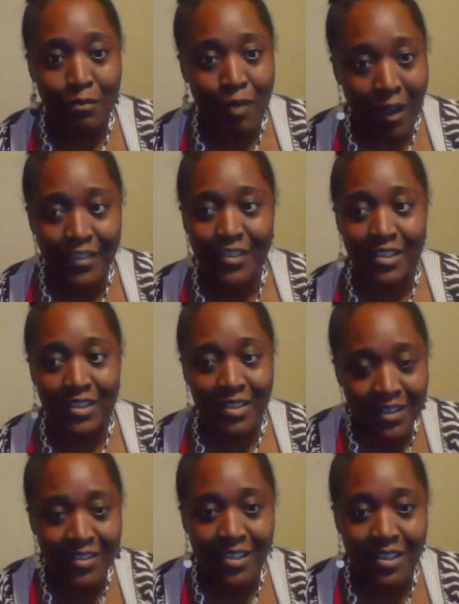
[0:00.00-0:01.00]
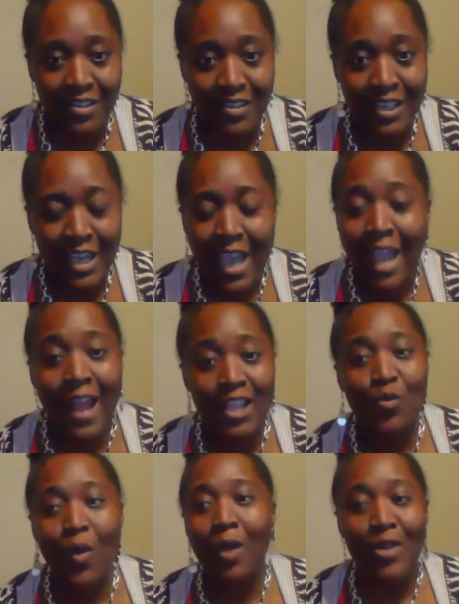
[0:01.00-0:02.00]
brothers and sisters and
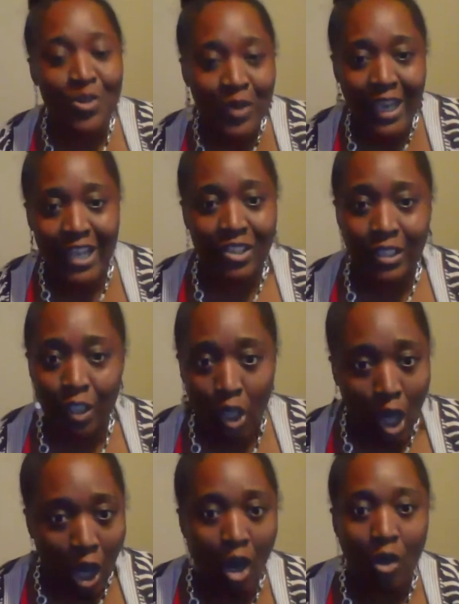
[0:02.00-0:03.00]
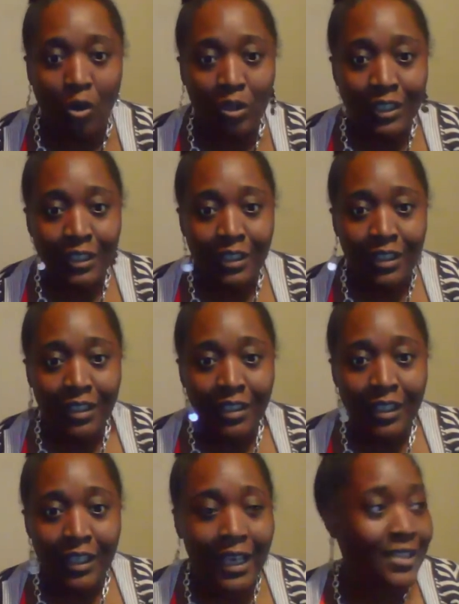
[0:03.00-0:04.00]
that's why when you catch a little cold
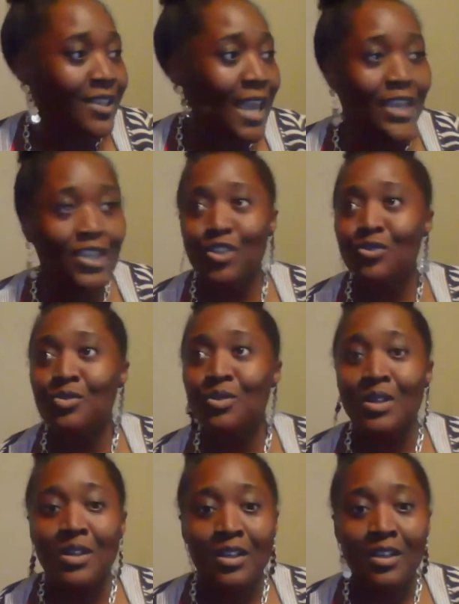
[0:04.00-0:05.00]
it takes you,